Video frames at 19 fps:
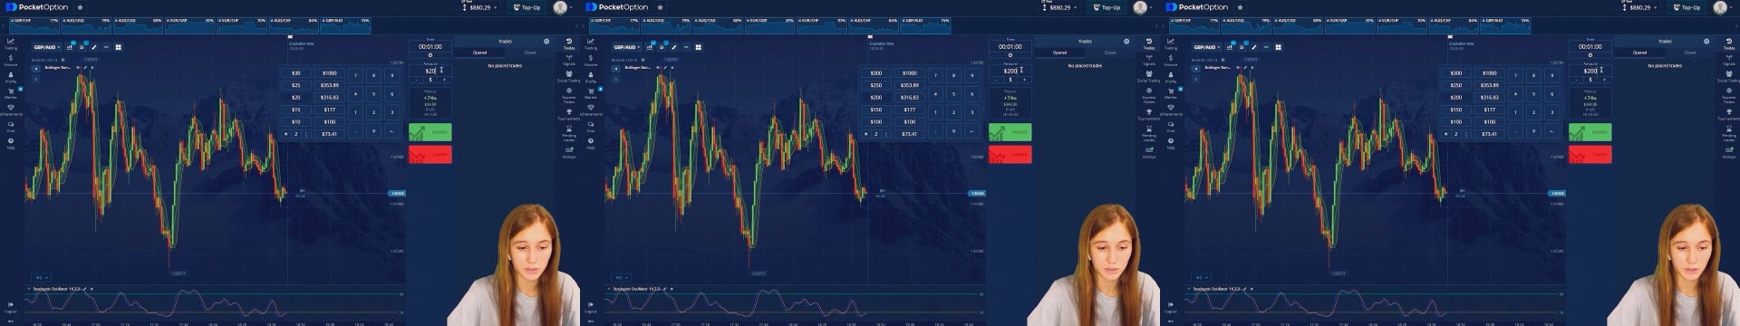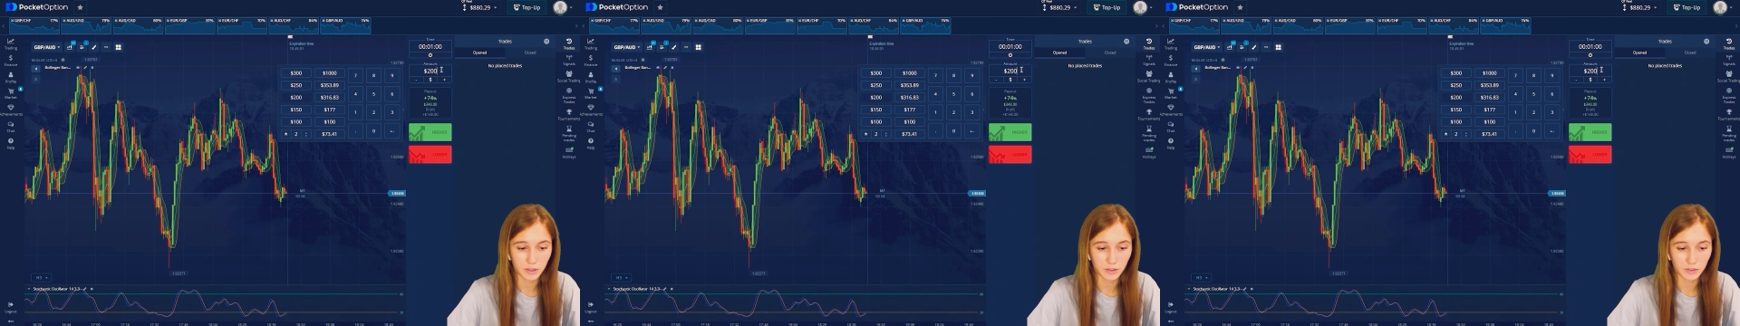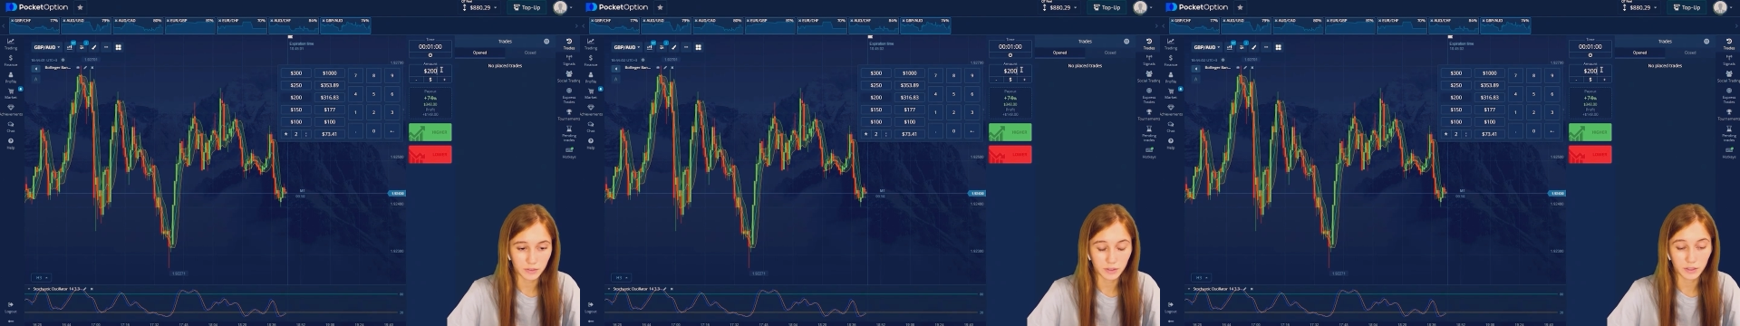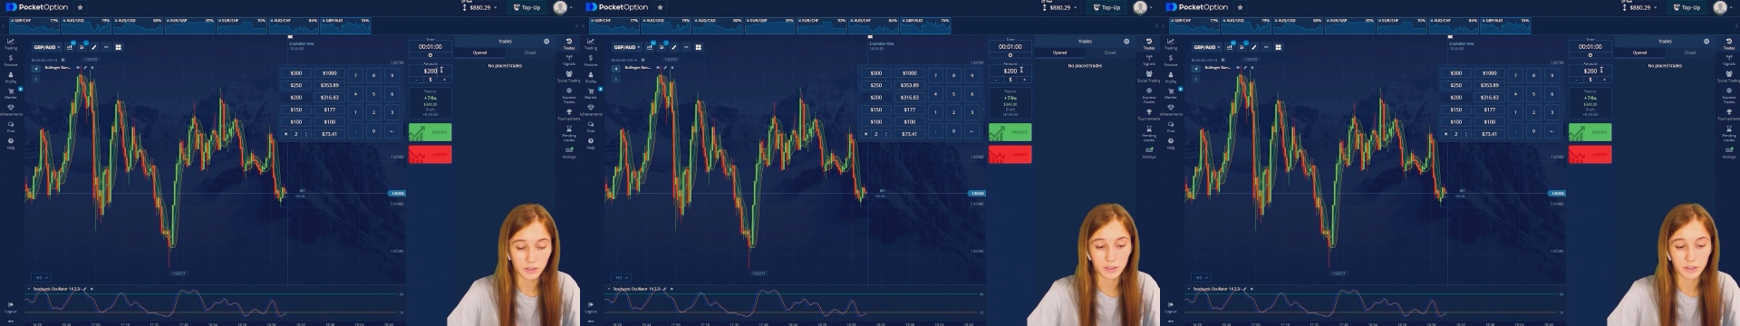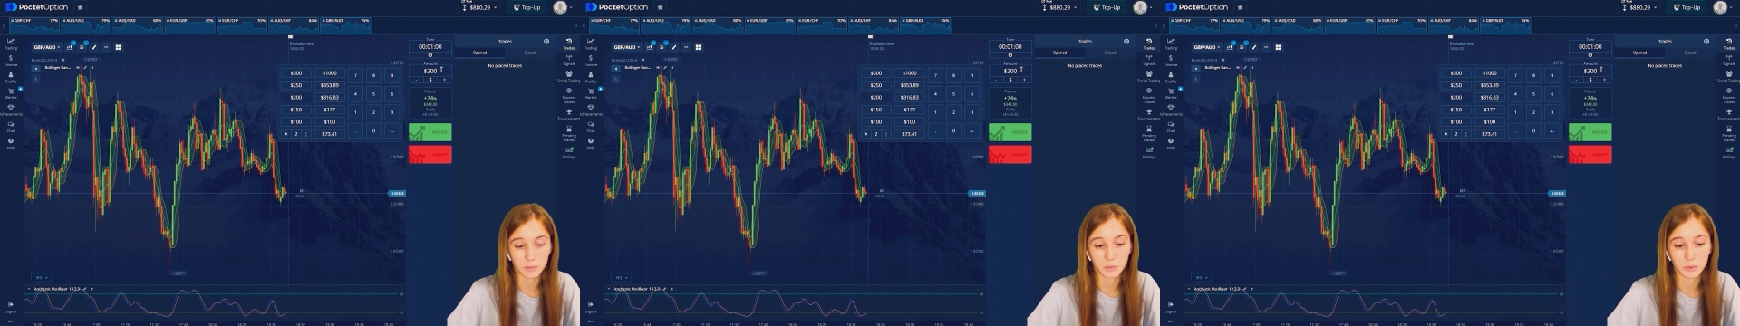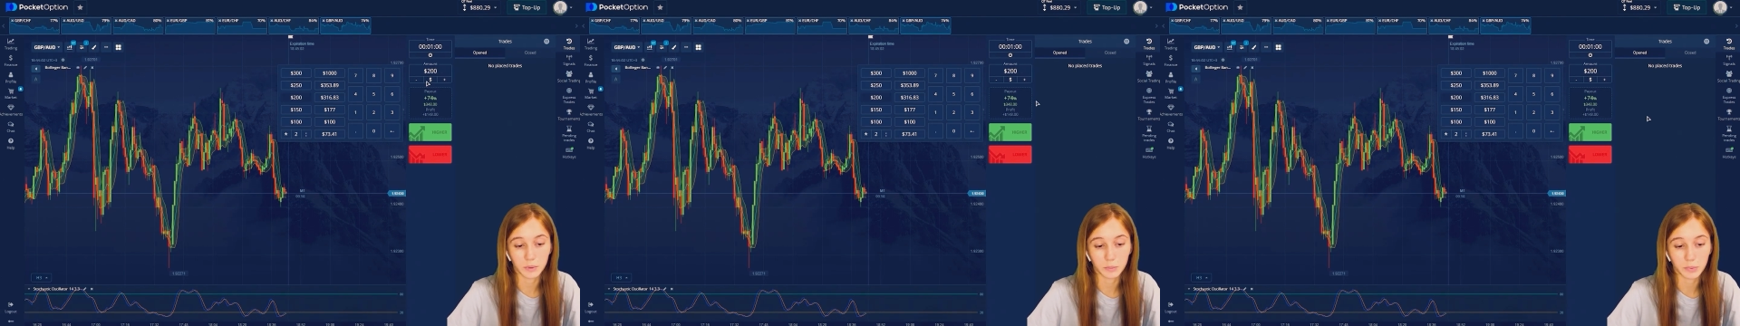I think it
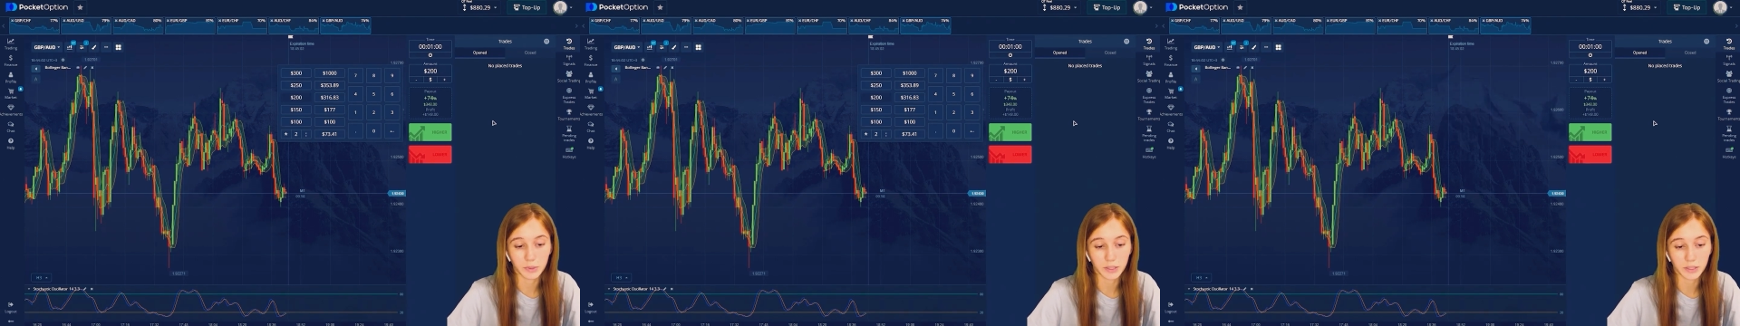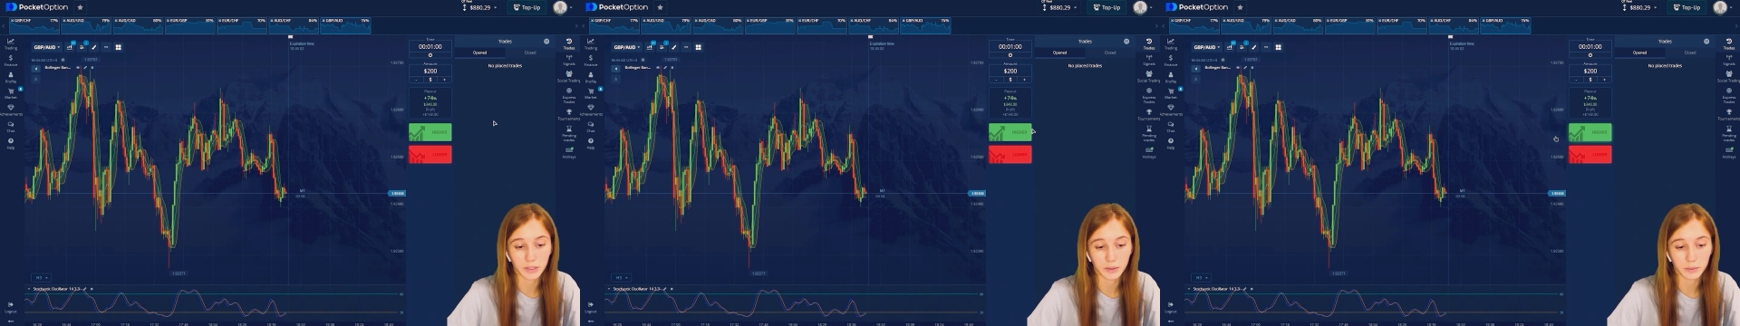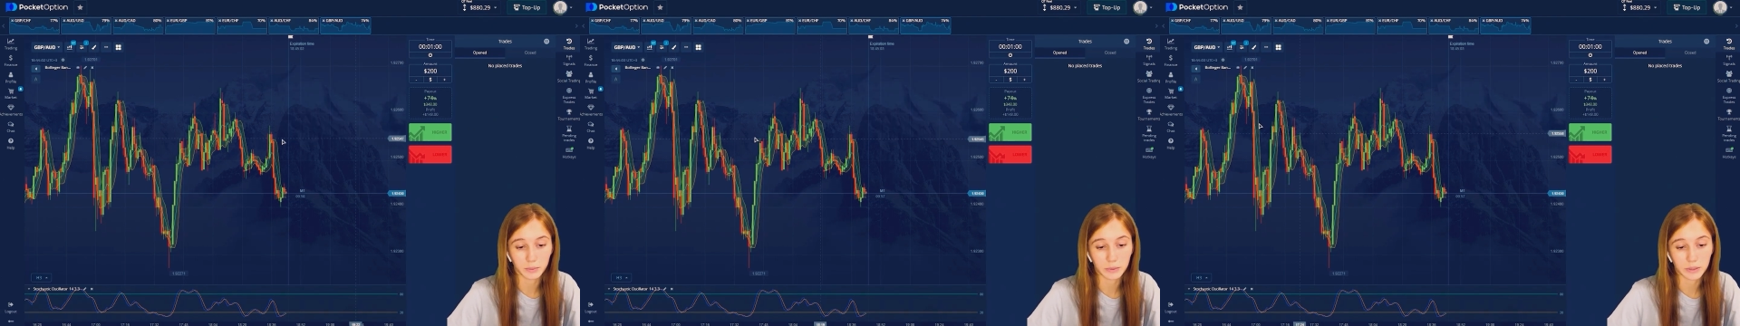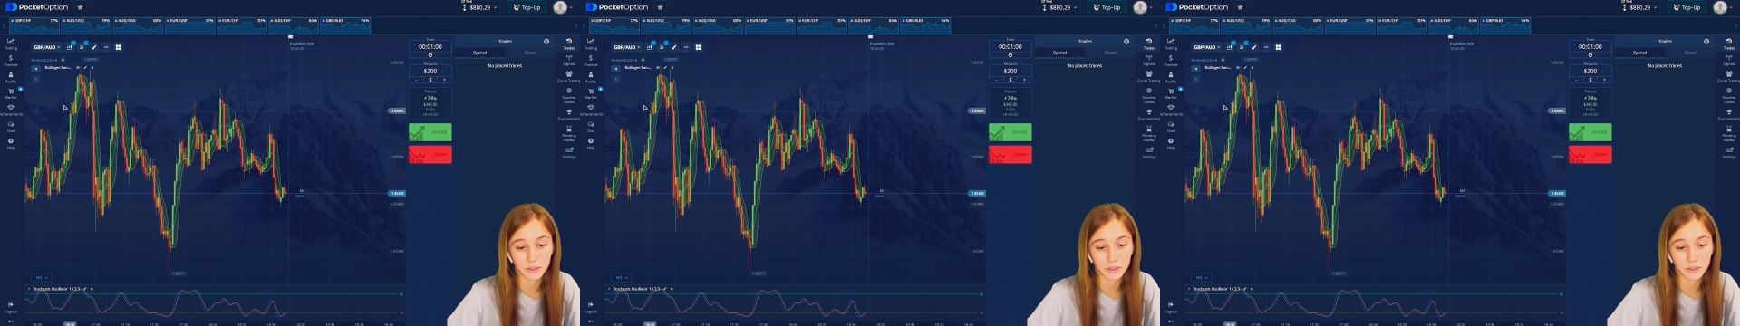will be